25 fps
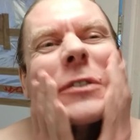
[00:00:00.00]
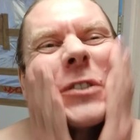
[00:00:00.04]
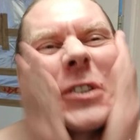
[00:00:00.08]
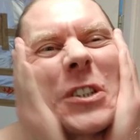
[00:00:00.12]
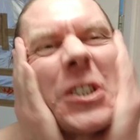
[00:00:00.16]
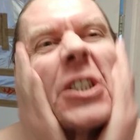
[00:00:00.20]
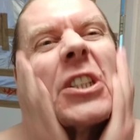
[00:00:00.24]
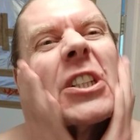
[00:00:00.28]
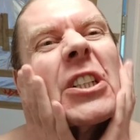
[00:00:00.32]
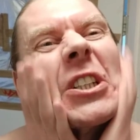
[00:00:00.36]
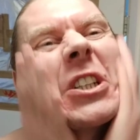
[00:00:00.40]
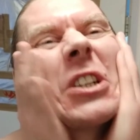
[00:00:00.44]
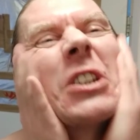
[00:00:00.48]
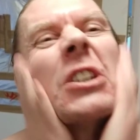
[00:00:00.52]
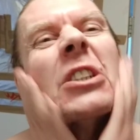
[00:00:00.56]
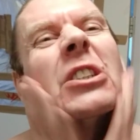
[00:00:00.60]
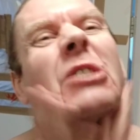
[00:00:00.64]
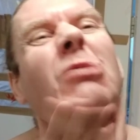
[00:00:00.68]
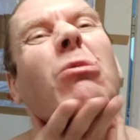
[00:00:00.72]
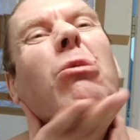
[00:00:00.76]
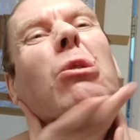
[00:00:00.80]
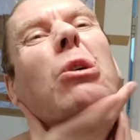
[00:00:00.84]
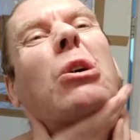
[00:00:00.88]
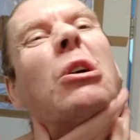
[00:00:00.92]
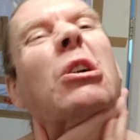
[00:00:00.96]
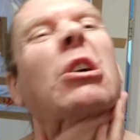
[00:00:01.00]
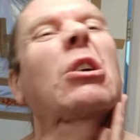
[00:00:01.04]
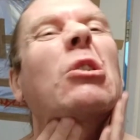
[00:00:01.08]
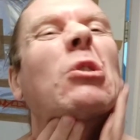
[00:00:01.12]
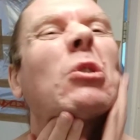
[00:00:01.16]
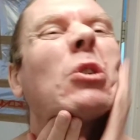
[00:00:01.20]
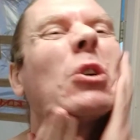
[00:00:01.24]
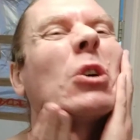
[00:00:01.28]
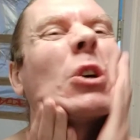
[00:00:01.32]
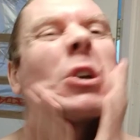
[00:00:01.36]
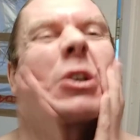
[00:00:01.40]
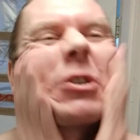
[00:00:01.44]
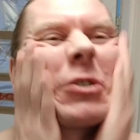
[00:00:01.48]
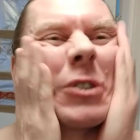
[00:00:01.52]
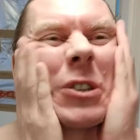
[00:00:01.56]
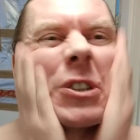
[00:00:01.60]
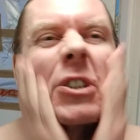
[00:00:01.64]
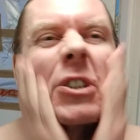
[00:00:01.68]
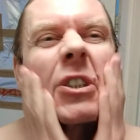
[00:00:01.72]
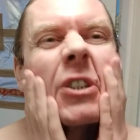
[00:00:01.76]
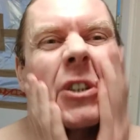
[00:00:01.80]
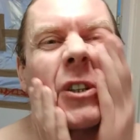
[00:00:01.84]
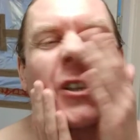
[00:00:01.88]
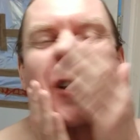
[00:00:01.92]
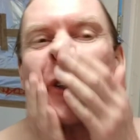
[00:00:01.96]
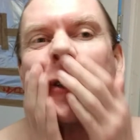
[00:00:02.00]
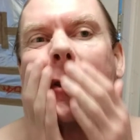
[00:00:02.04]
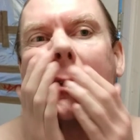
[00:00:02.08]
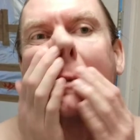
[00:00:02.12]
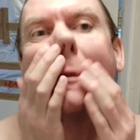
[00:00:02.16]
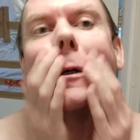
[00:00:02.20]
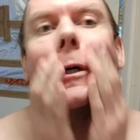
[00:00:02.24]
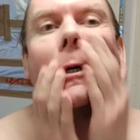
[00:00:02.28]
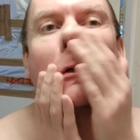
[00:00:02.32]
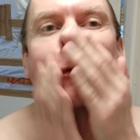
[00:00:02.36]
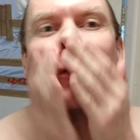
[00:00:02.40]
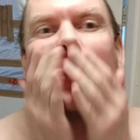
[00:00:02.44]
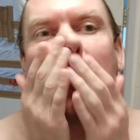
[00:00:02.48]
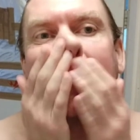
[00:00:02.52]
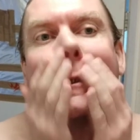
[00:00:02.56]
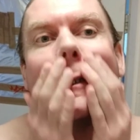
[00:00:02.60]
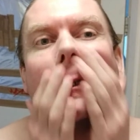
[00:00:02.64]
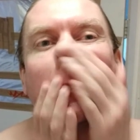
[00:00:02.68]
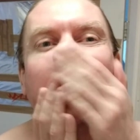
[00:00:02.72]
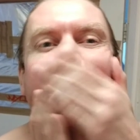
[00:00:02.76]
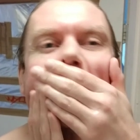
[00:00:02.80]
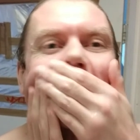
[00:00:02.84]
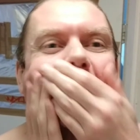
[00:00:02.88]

It's water. Oh, it feels good. This water feels good.